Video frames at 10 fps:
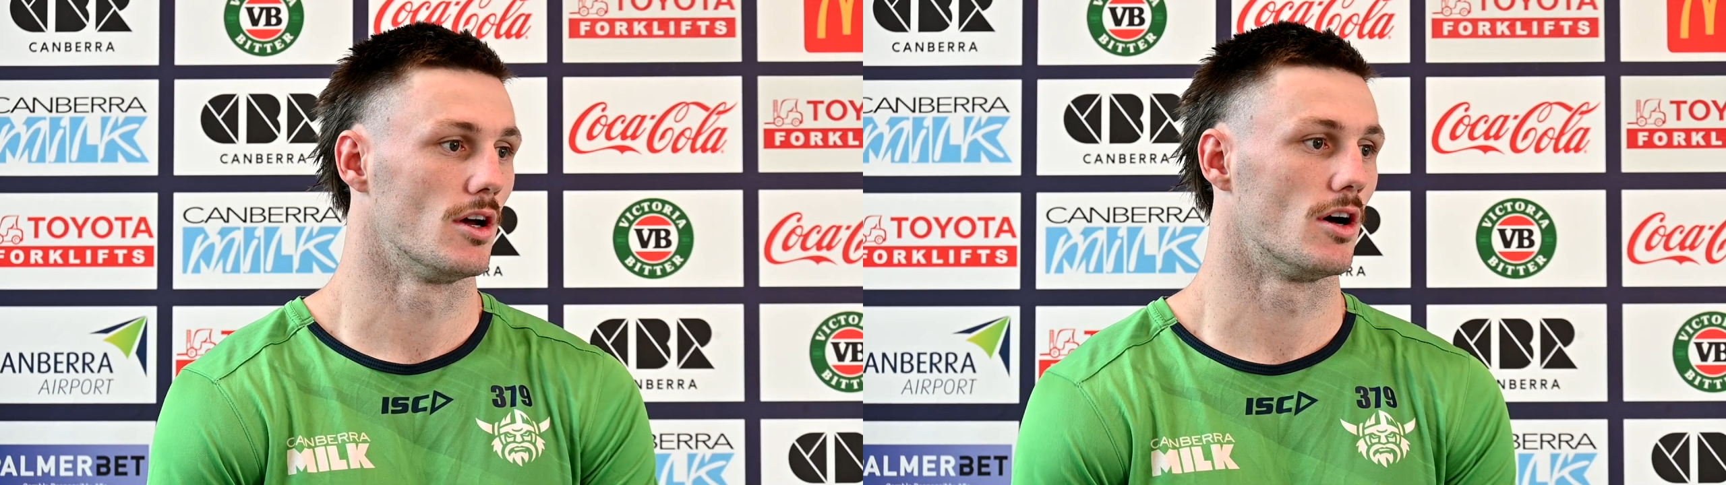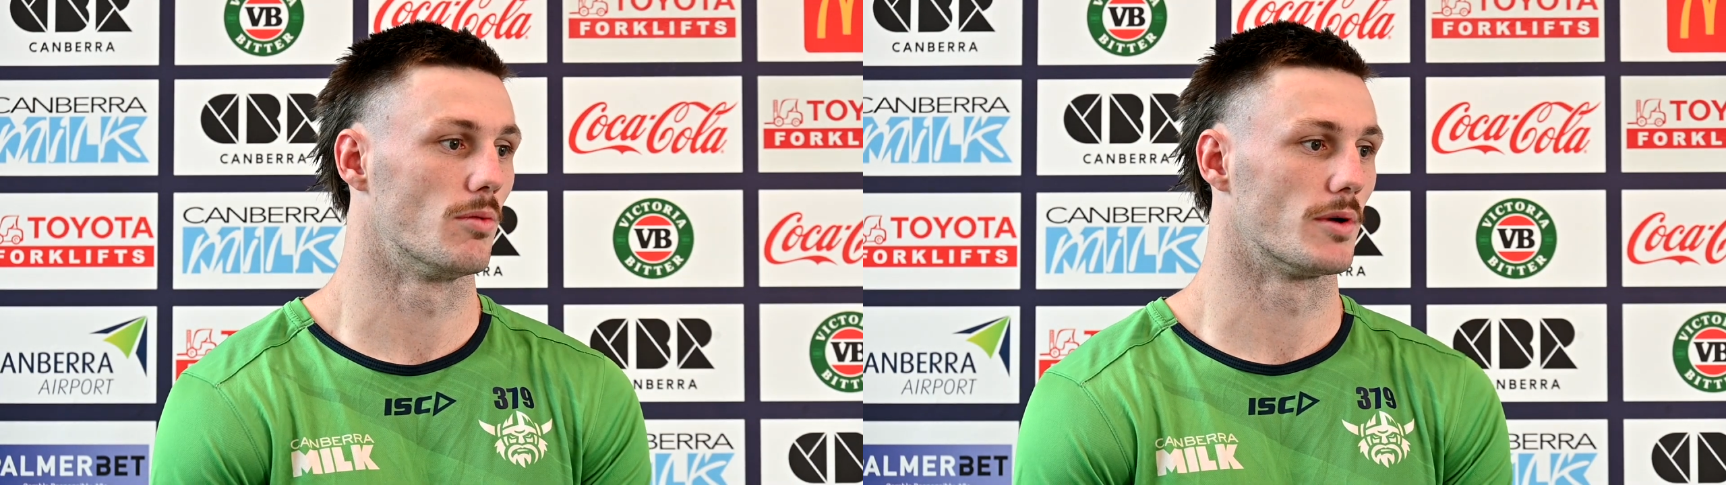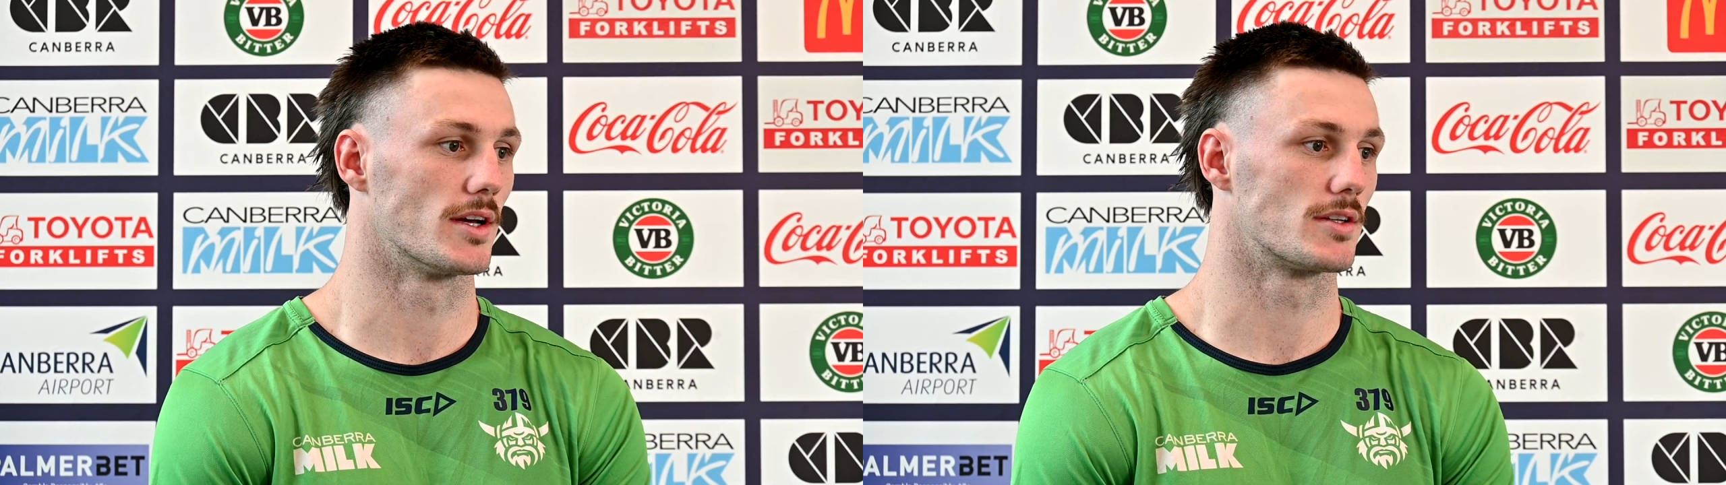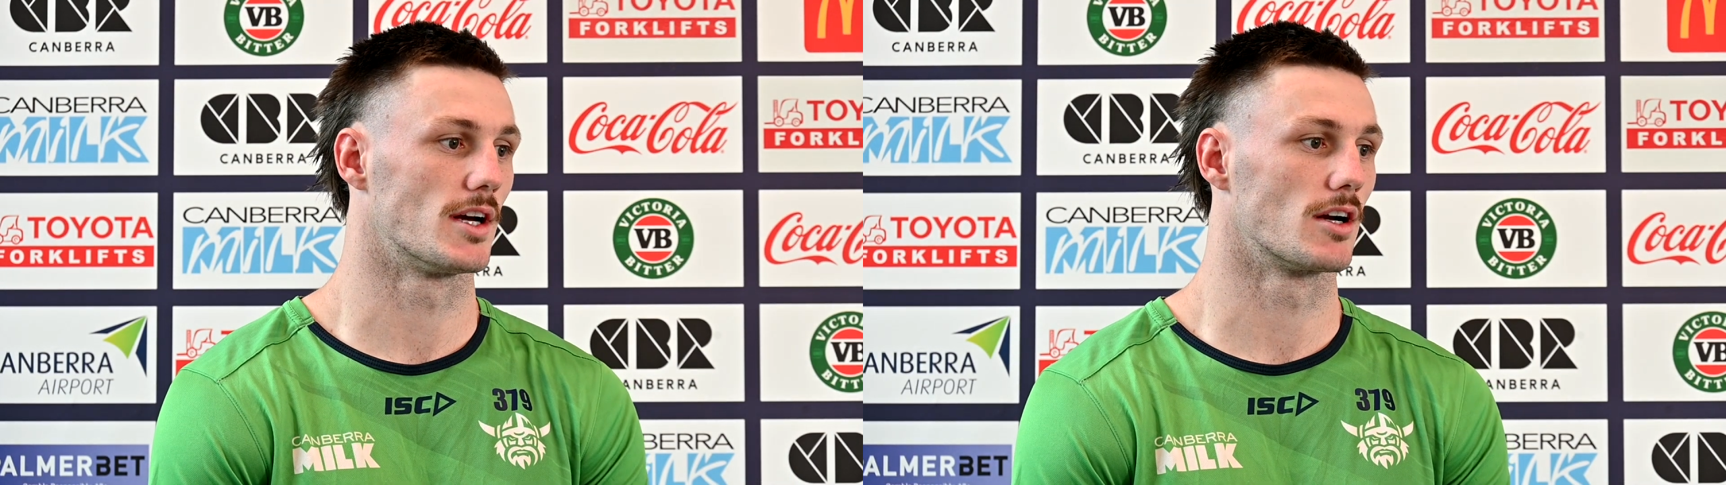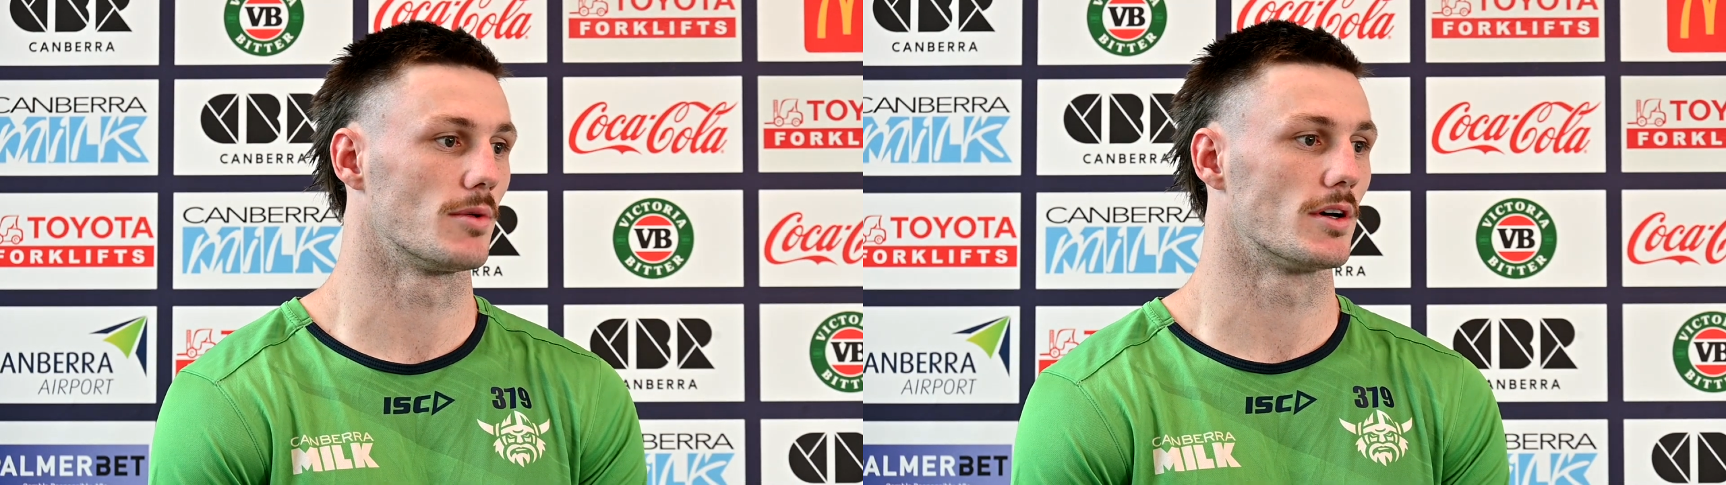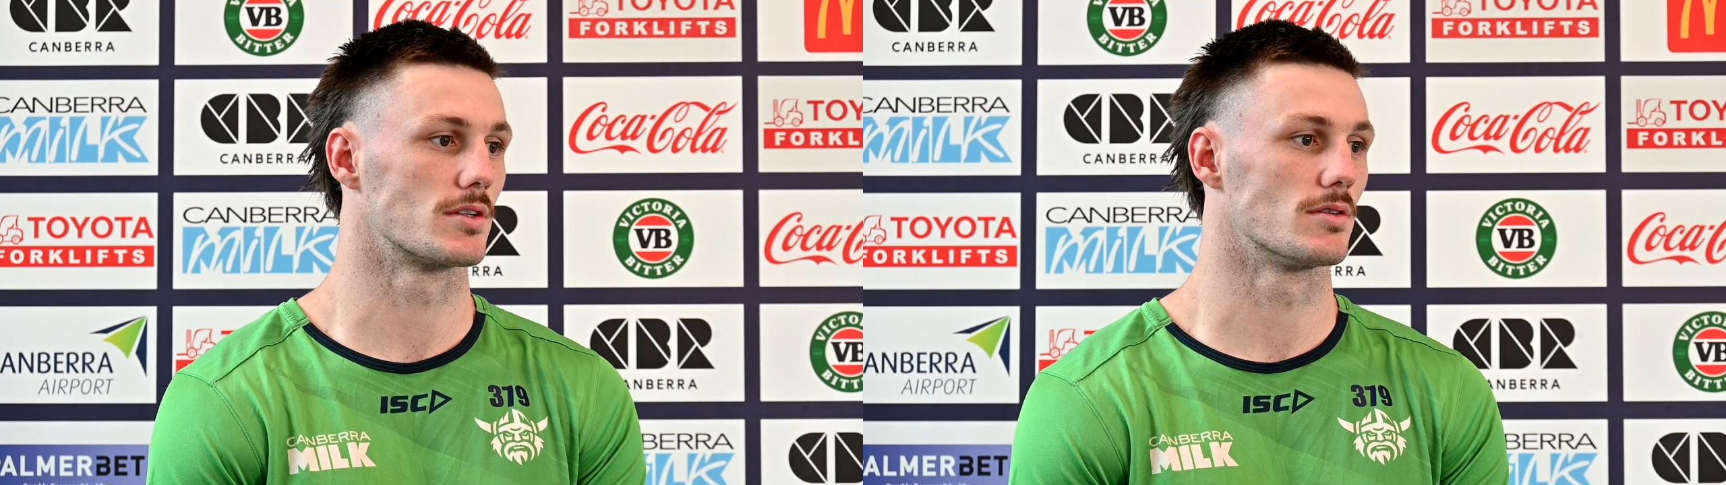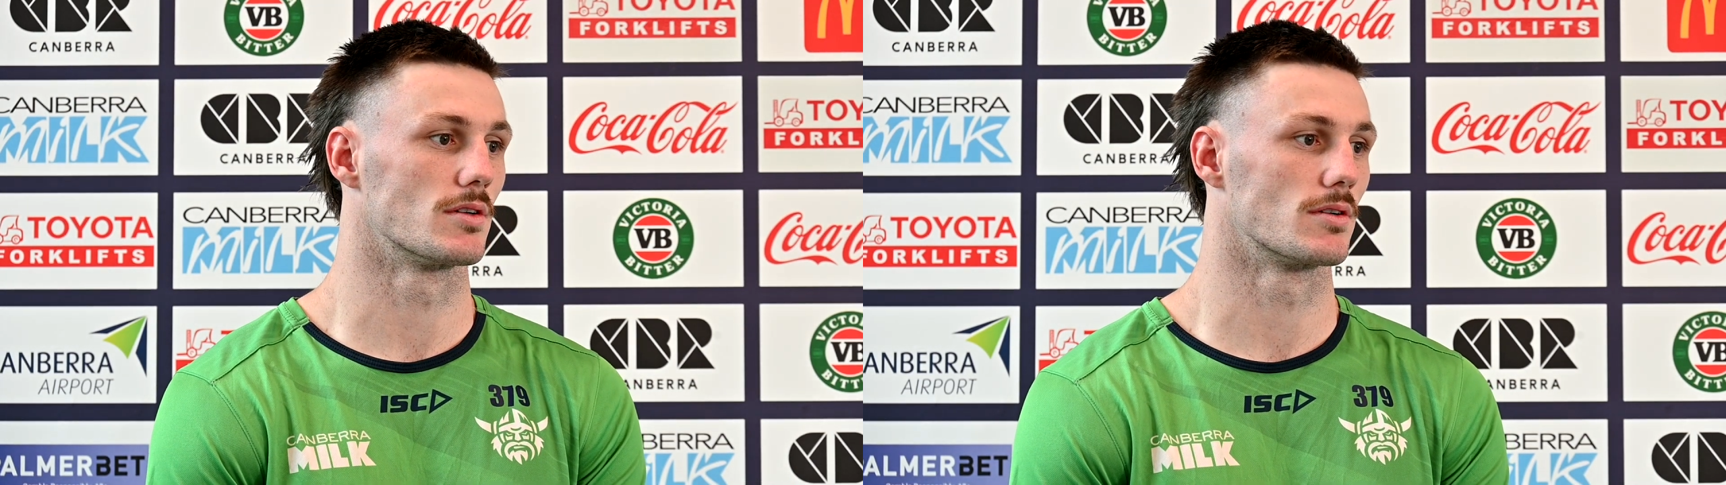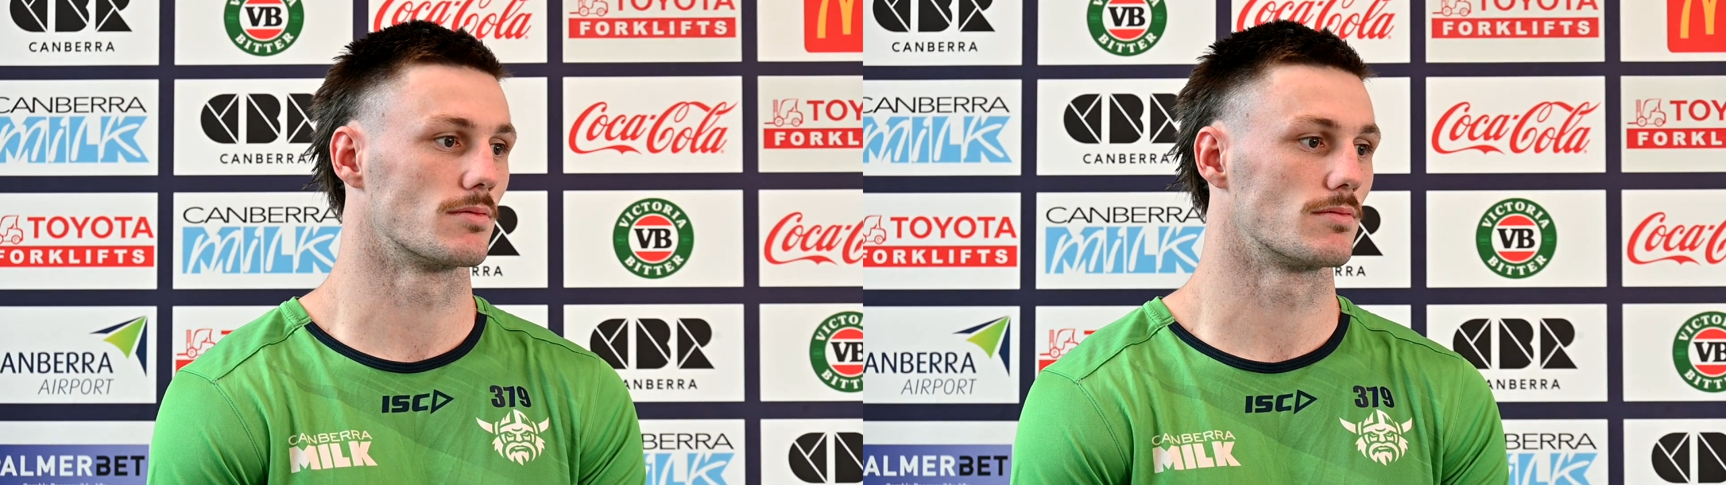helping us younger blokes sort of